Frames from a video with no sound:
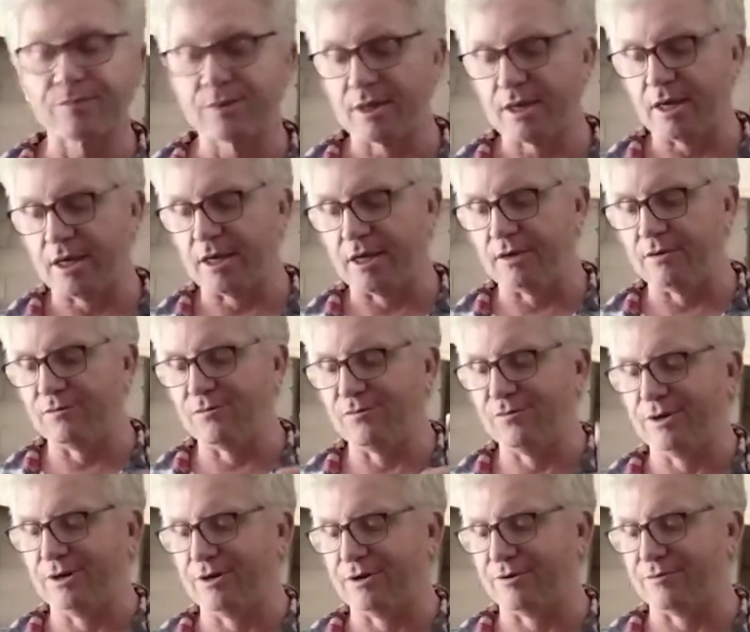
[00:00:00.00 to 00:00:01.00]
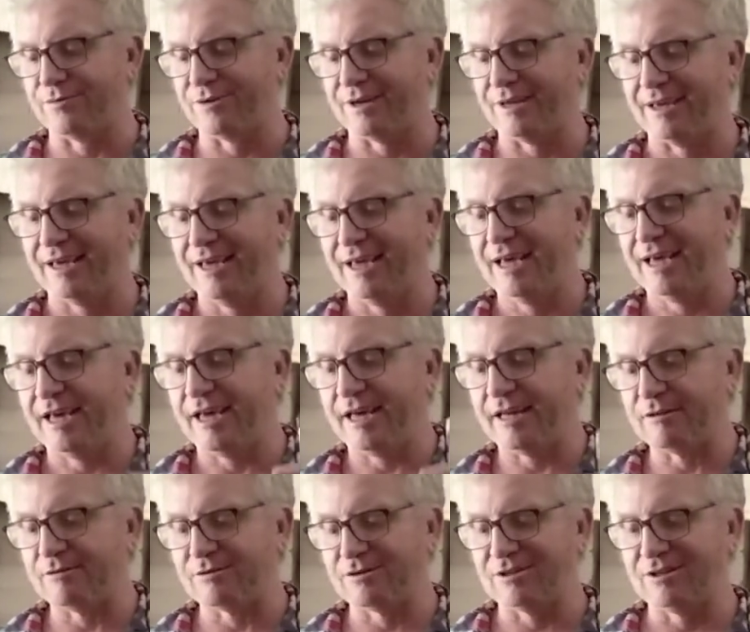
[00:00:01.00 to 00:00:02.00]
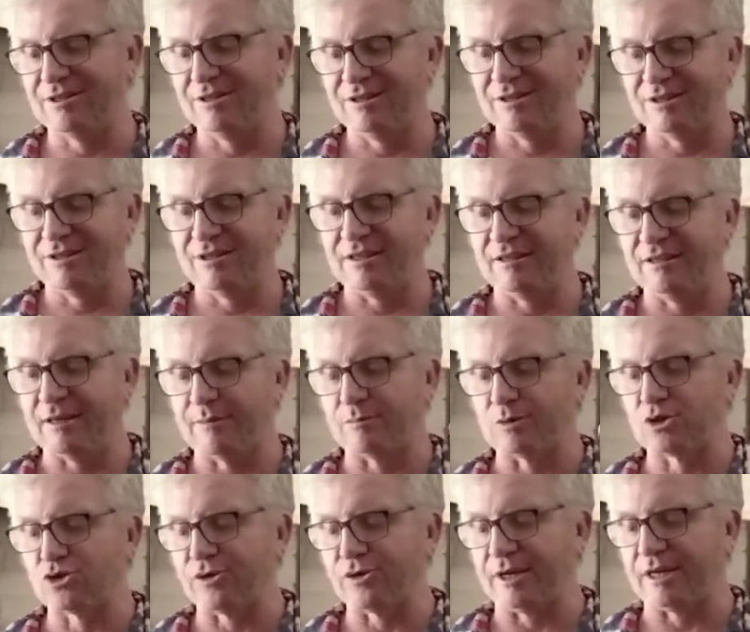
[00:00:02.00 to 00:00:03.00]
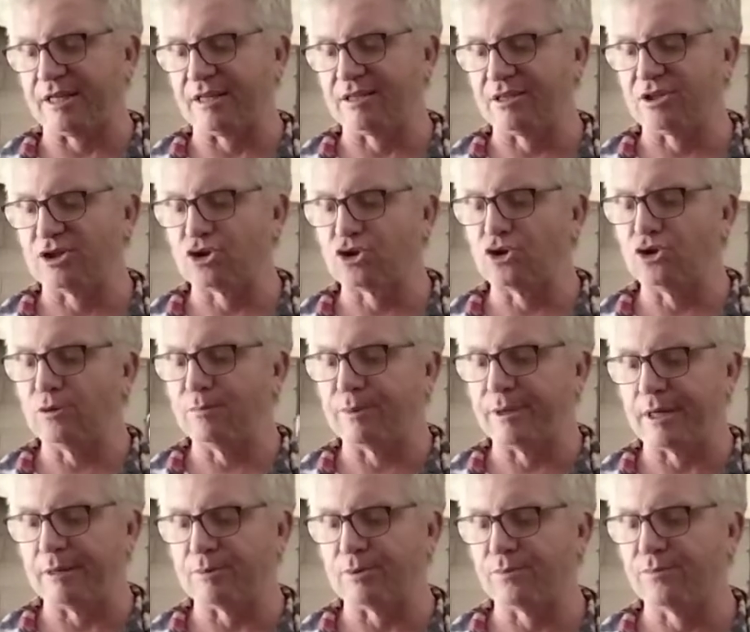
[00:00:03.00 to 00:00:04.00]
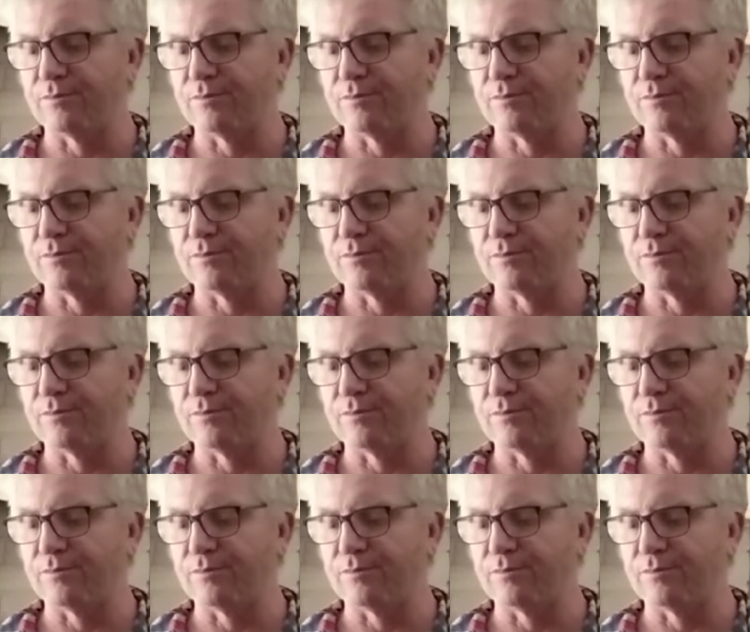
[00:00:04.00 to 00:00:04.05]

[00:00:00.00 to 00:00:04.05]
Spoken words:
And when I've had demonstrating this to people,